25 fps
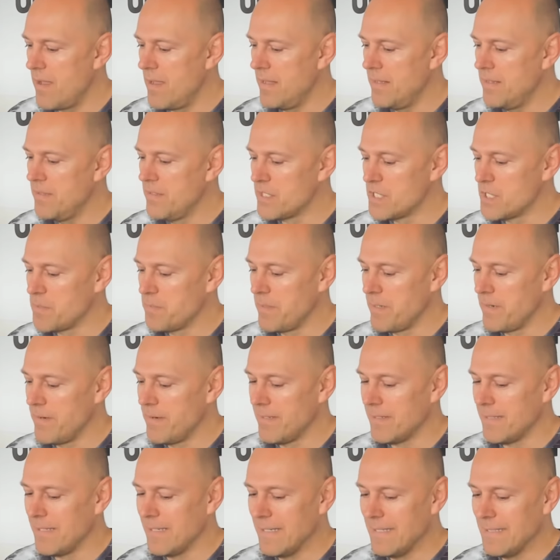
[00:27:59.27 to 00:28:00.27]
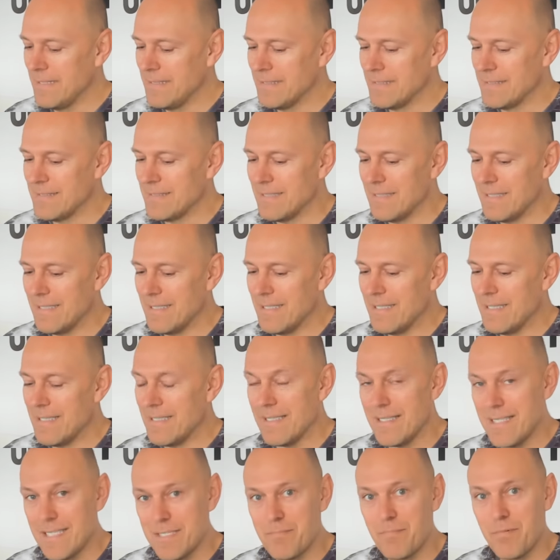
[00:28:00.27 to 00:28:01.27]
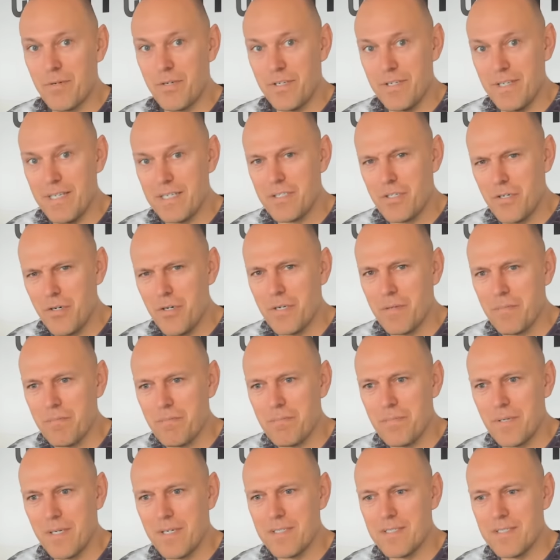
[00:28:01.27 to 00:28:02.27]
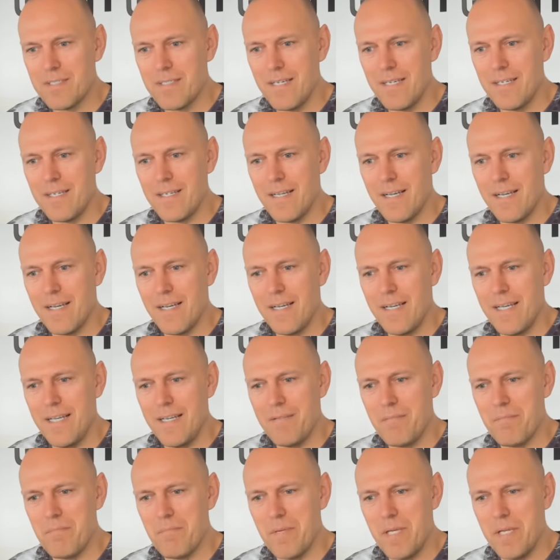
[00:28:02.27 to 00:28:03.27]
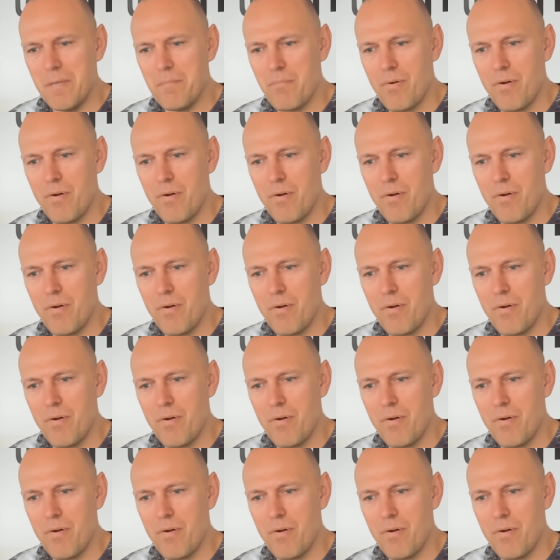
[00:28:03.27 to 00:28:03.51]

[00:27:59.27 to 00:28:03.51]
in your spirit, and that's that's good, because then it it